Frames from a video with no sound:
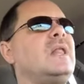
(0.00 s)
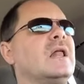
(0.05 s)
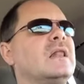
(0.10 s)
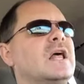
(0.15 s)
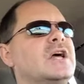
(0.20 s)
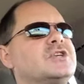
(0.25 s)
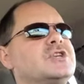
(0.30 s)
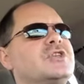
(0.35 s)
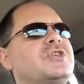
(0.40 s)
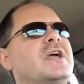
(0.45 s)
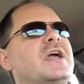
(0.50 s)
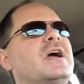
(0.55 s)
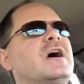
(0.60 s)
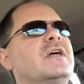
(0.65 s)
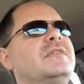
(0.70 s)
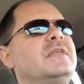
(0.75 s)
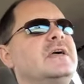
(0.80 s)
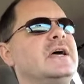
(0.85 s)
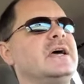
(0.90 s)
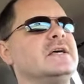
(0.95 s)
Let you think
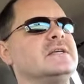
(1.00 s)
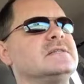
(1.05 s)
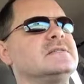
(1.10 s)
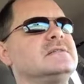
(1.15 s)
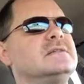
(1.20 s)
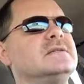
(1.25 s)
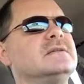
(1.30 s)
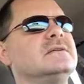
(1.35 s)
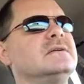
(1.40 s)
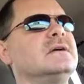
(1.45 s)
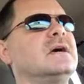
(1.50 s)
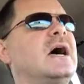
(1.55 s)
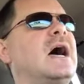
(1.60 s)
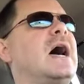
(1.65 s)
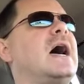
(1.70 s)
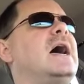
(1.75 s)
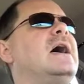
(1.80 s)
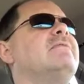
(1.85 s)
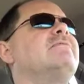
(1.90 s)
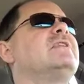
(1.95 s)
on this.
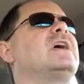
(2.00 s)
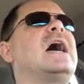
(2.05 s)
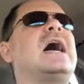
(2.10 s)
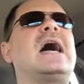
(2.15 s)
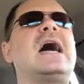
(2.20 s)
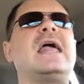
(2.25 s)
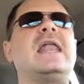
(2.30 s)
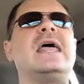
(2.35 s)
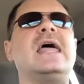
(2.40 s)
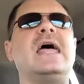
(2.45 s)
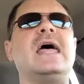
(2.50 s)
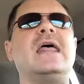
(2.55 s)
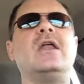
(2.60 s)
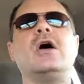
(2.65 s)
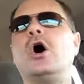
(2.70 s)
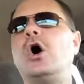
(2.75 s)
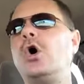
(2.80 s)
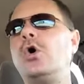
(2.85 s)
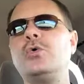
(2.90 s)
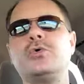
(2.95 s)
I've got
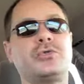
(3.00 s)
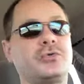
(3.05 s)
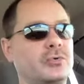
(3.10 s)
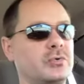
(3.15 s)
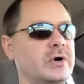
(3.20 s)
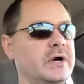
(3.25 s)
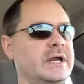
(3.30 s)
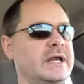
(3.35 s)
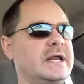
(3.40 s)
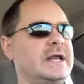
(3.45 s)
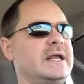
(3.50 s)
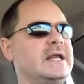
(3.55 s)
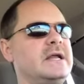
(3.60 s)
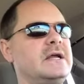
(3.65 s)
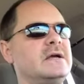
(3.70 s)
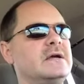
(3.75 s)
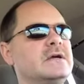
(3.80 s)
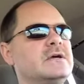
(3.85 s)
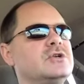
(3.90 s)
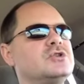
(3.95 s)
an
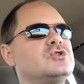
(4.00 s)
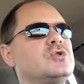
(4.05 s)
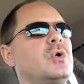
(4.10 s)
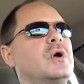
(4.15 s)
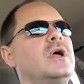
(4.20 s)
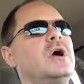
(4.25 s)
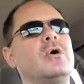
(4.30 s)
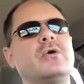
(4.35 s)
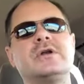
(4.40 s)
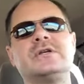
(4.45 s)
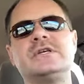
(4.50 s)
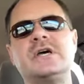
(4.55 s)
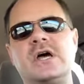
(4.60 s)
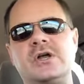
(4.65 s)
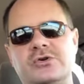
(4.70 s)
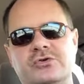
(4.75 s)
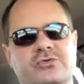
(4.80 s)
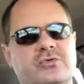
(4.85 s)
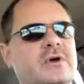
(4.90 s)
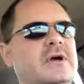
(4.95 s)
03 Toyota
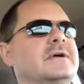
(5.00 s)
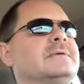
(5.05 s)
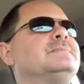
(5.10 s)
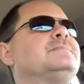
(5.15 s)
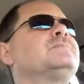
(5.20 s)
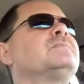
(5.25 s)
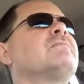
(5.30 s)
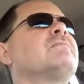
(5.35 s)
Tundra